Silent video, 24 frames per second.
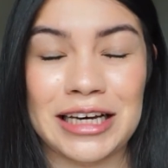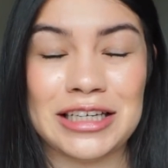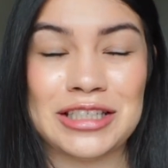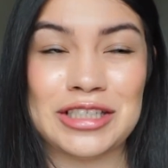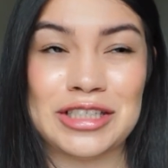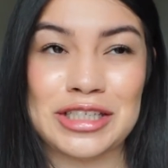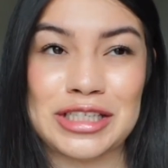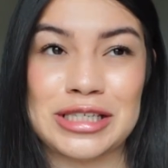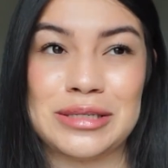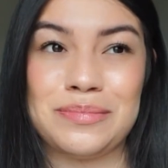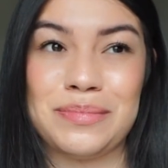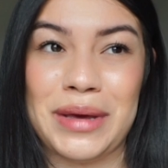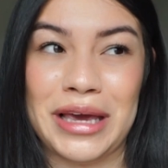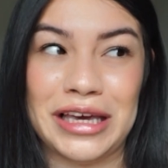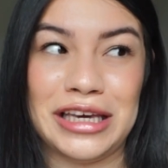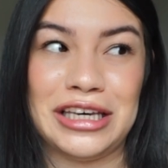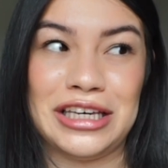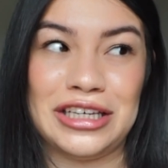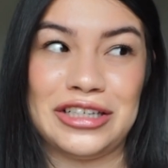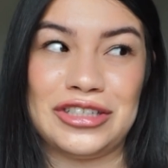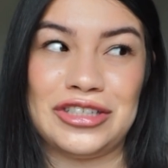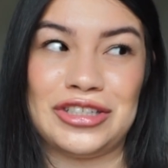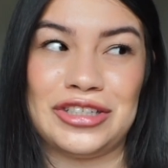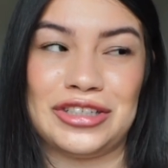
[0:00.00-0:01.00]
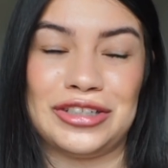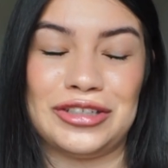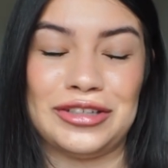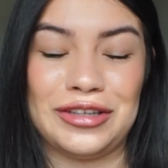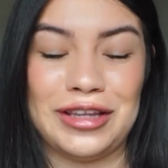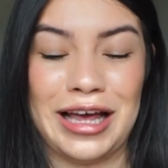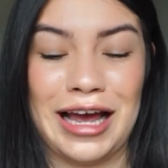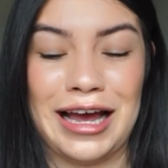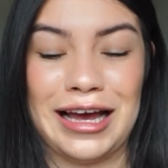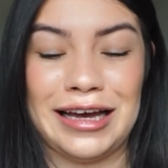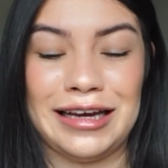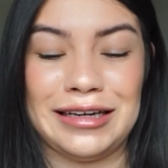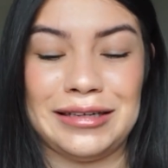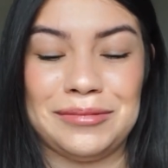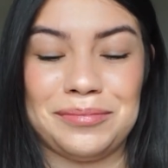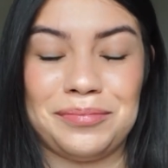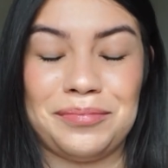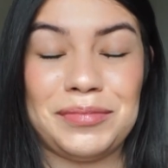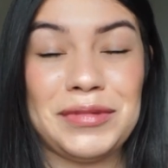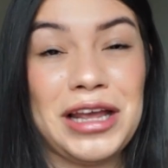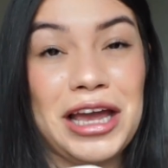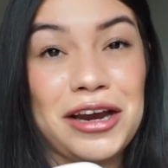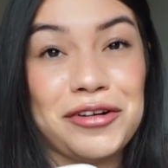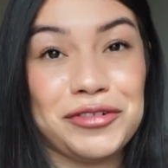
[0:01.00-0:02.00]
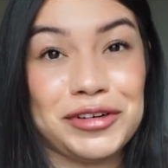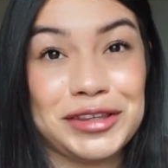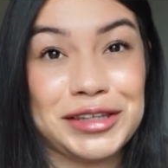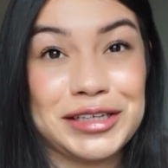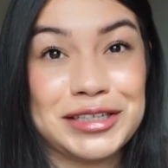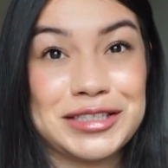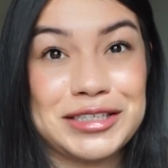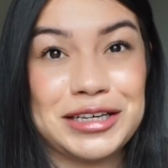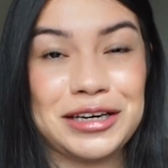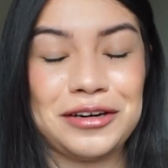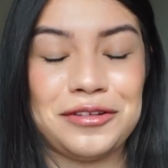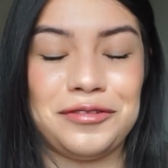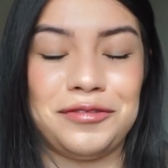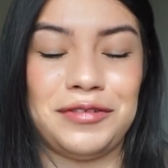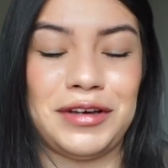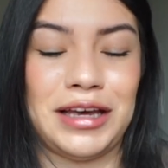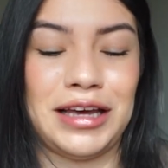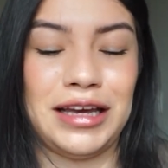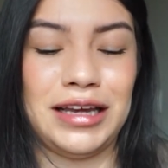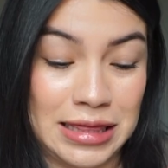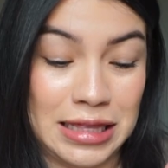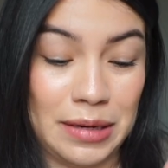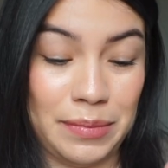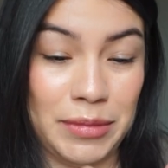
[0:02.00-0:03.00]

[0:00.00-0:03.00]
and just making sure that everything's gonna fit.